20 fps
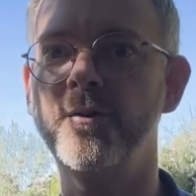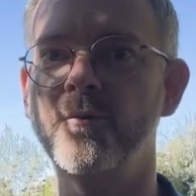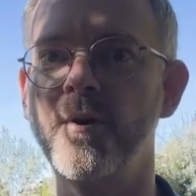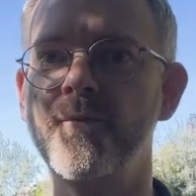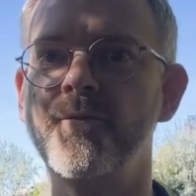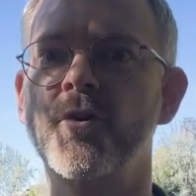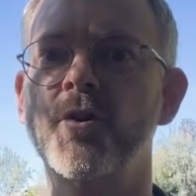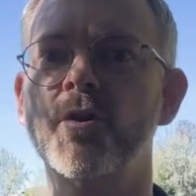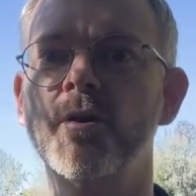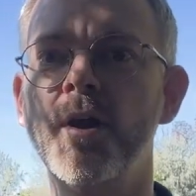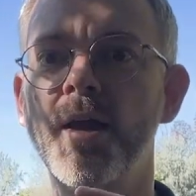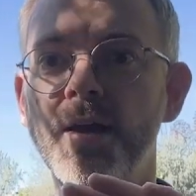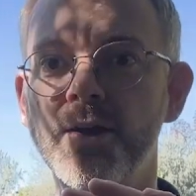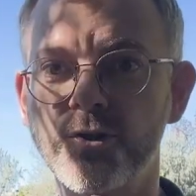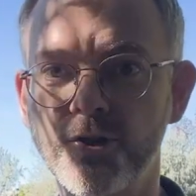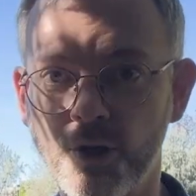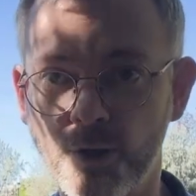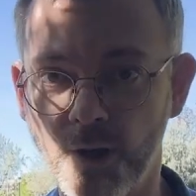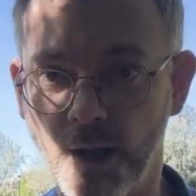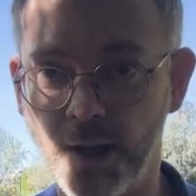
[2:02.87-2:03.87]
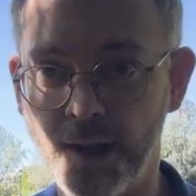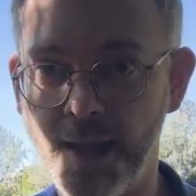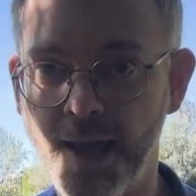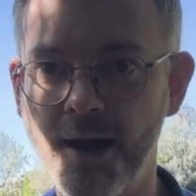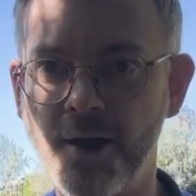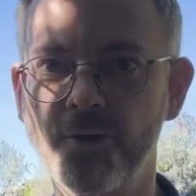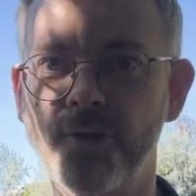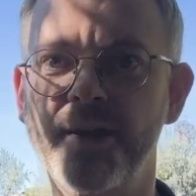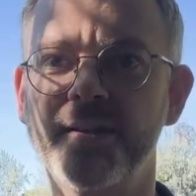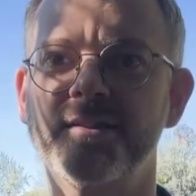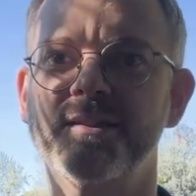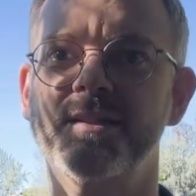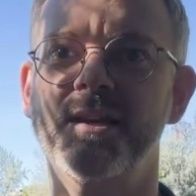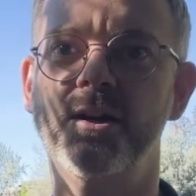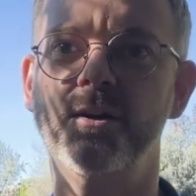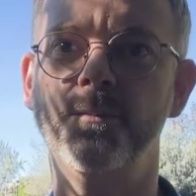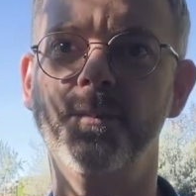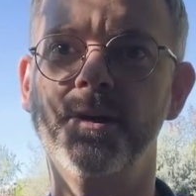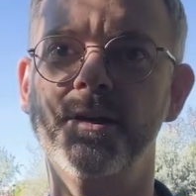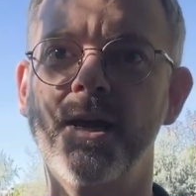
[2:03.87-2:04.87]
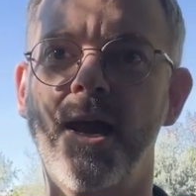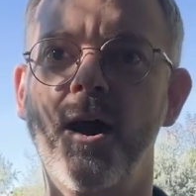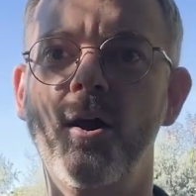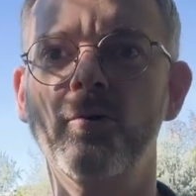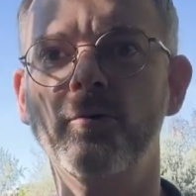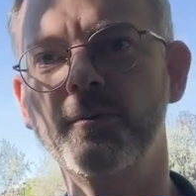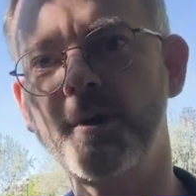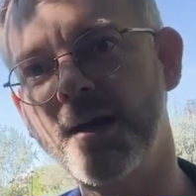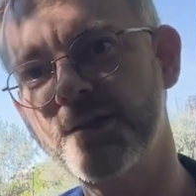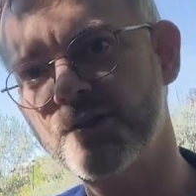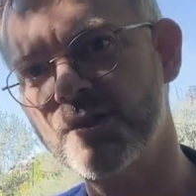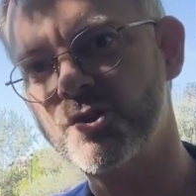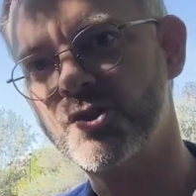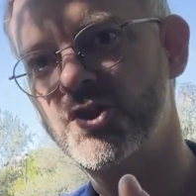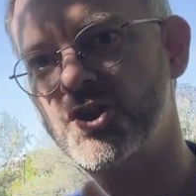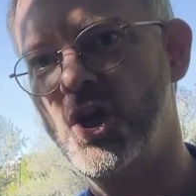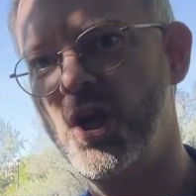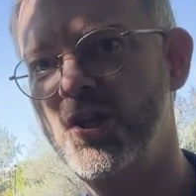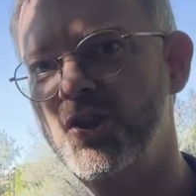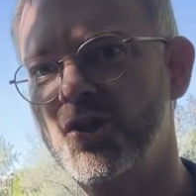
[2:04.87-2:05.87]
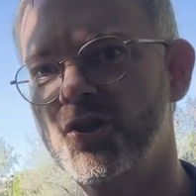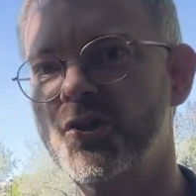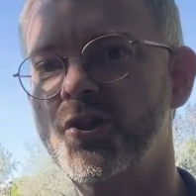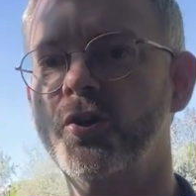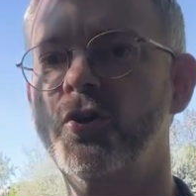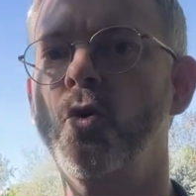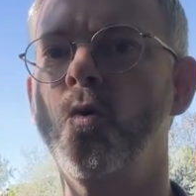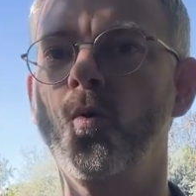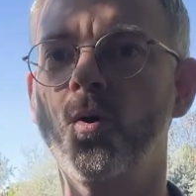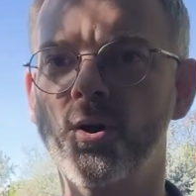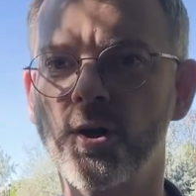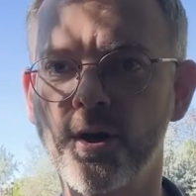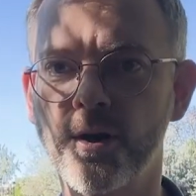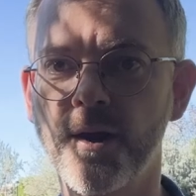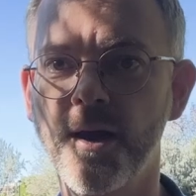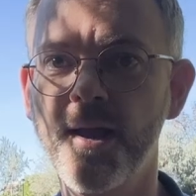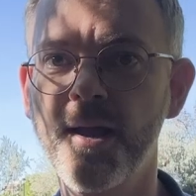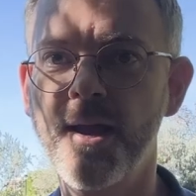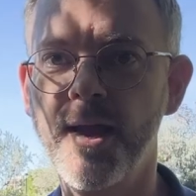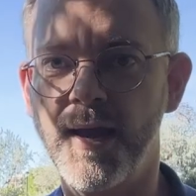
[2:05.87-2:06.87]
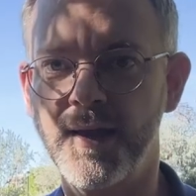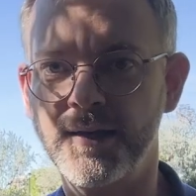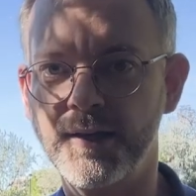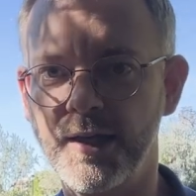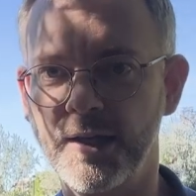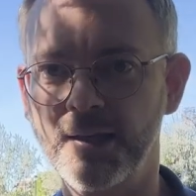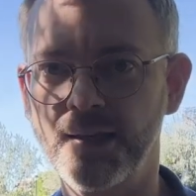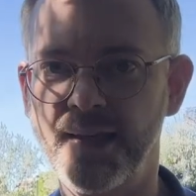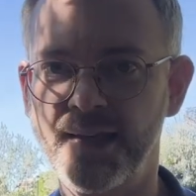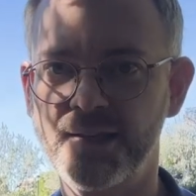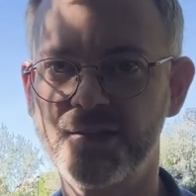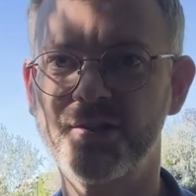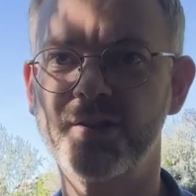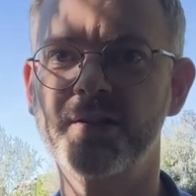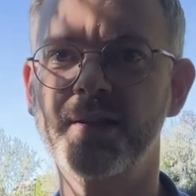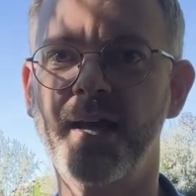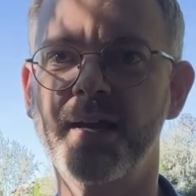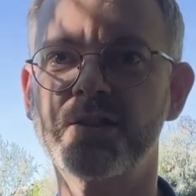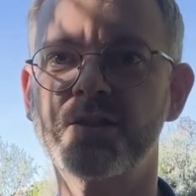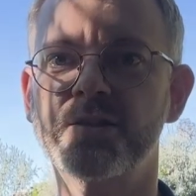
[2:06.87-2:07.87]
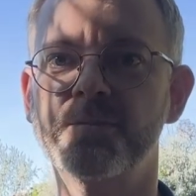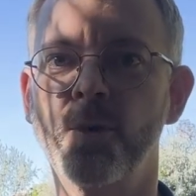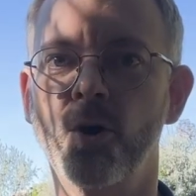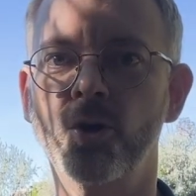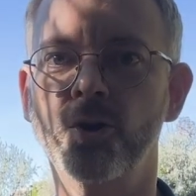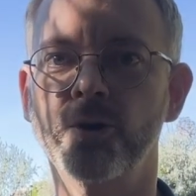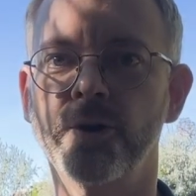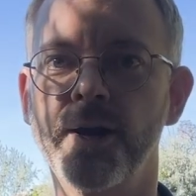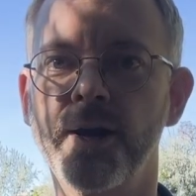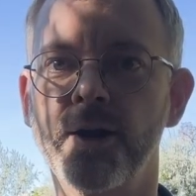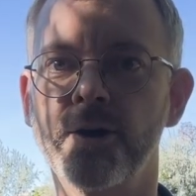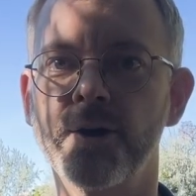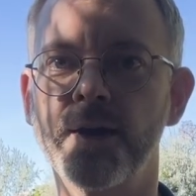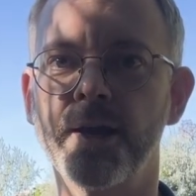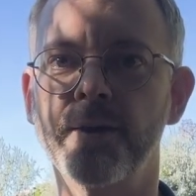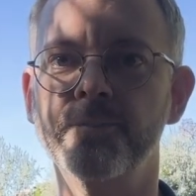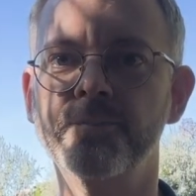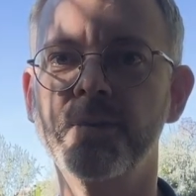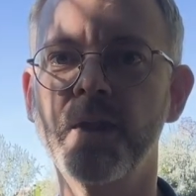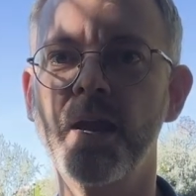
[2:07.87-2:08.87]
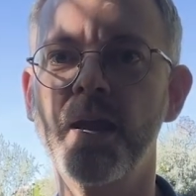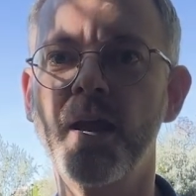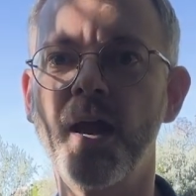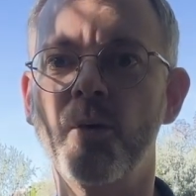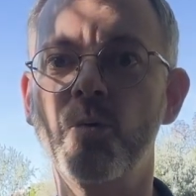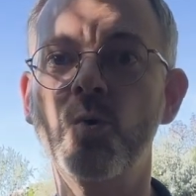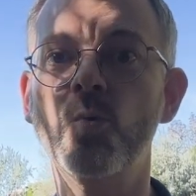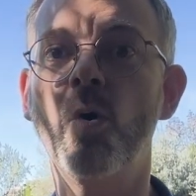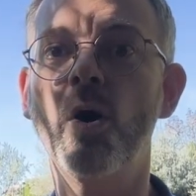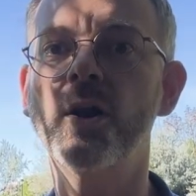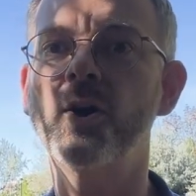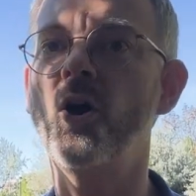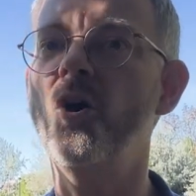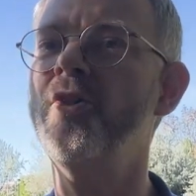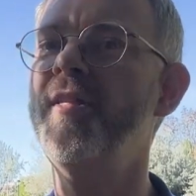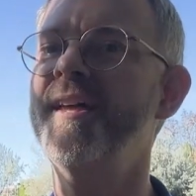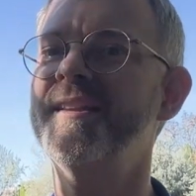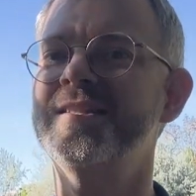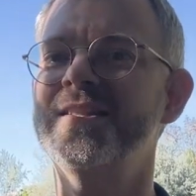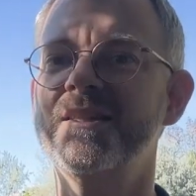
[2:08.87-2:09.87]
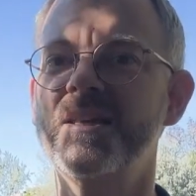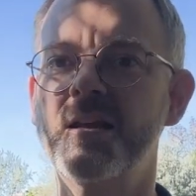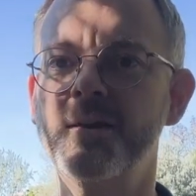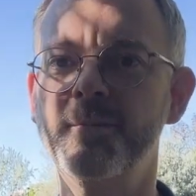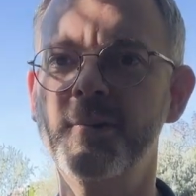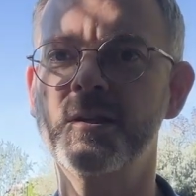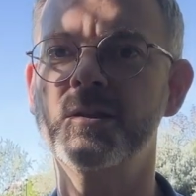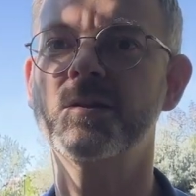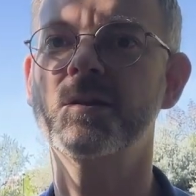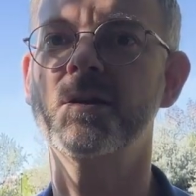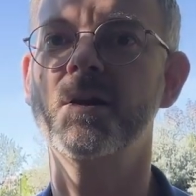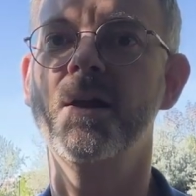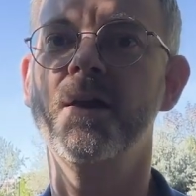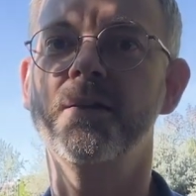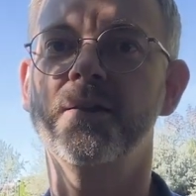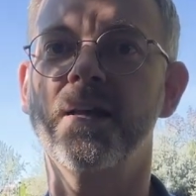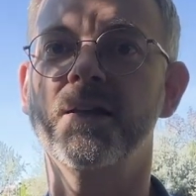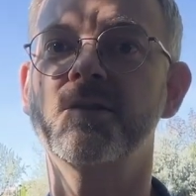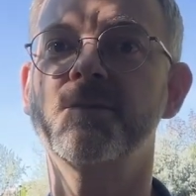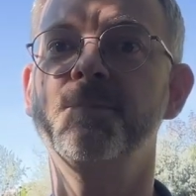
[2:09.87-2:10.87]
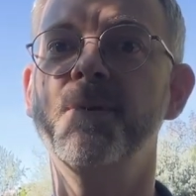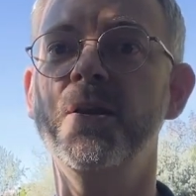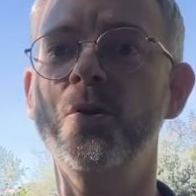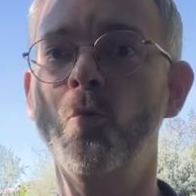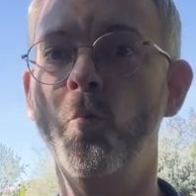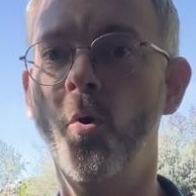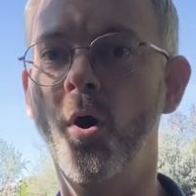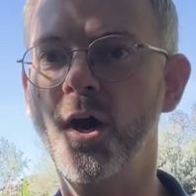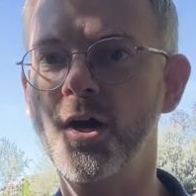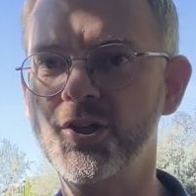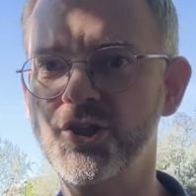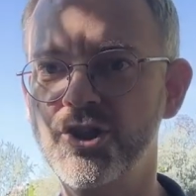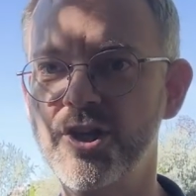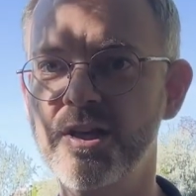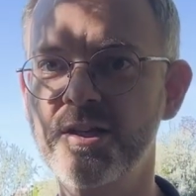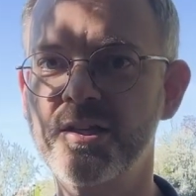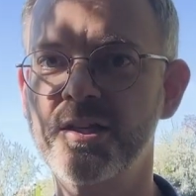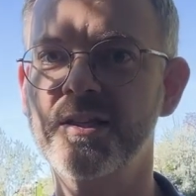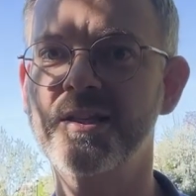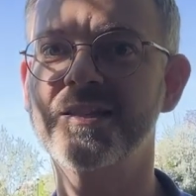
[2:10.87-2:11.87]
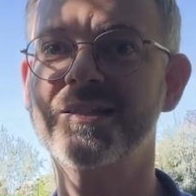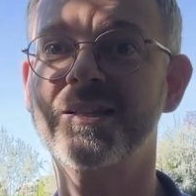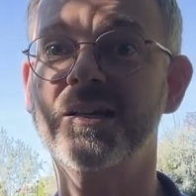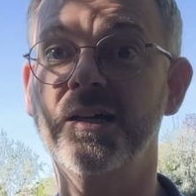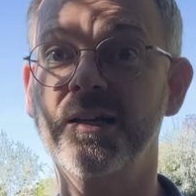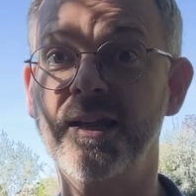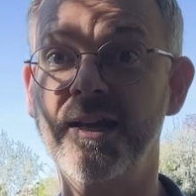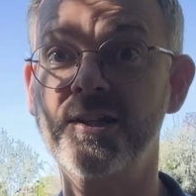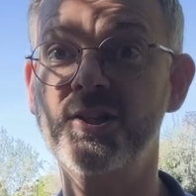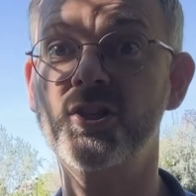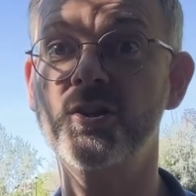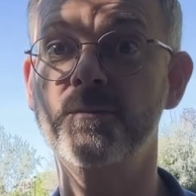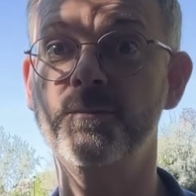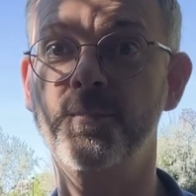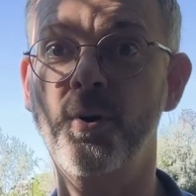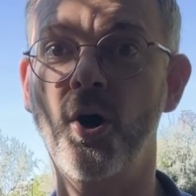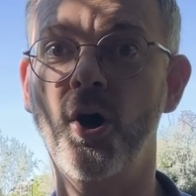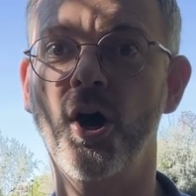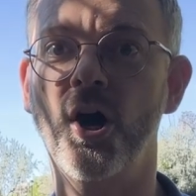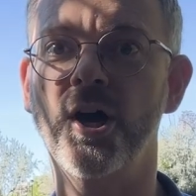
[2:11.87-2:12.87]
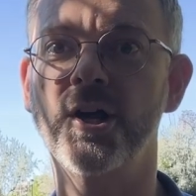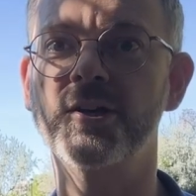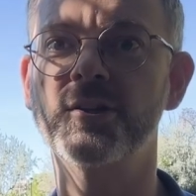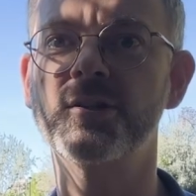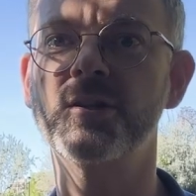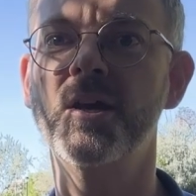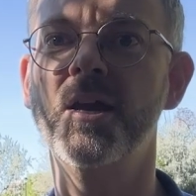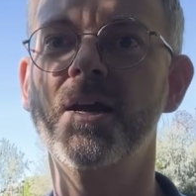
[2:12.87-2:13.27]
river to allow that settlement out as it changes the corner and collects in that smaller area. And we want all that sediment that's being washed into this collection pond